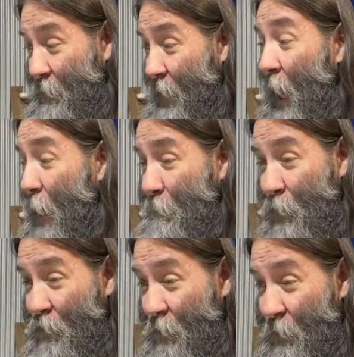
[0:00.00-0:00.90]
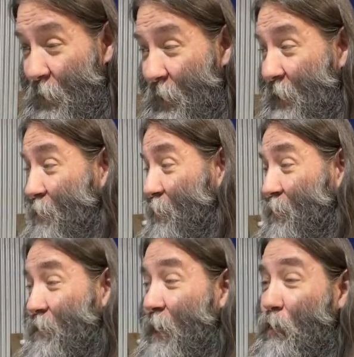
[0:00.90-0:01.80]
opportunity to
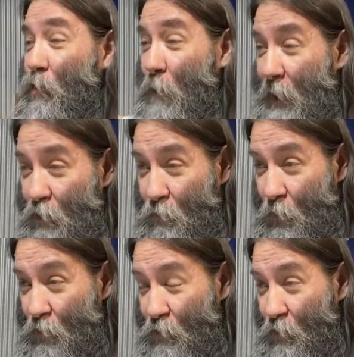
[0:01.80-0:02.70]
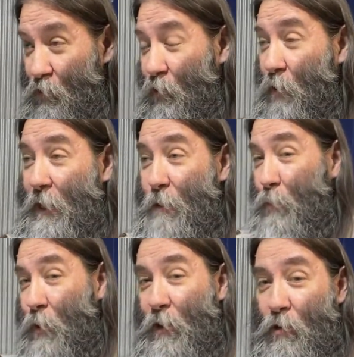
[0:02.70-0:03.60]
sell transfers to screen
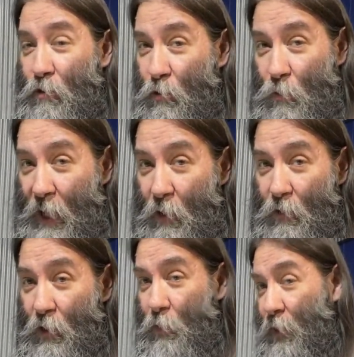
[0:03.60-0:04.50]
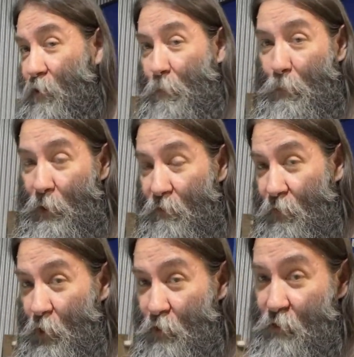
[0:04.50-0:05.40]
printers around you and to print for
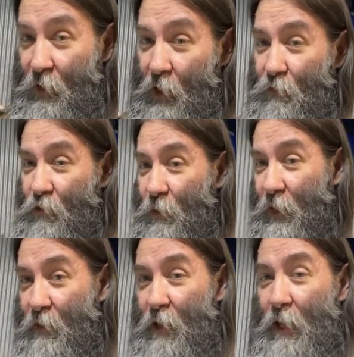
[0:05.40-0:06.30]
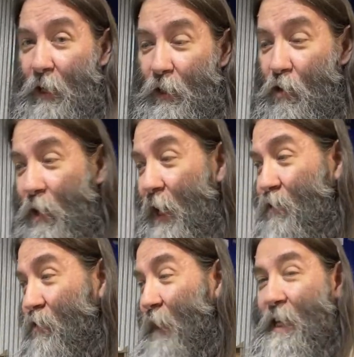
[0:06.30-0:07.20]
yourself so that you're not
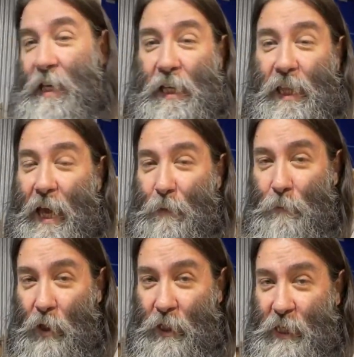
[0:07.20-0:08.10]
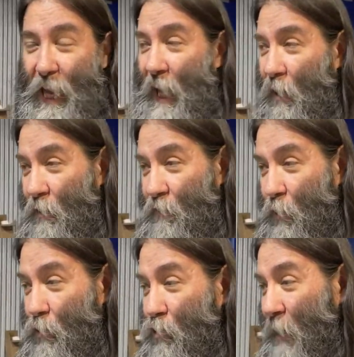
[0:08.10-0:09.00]
sending that money out of
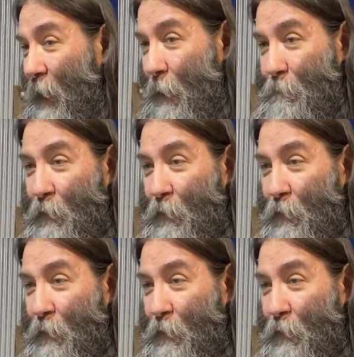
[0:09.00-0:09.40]
your shop,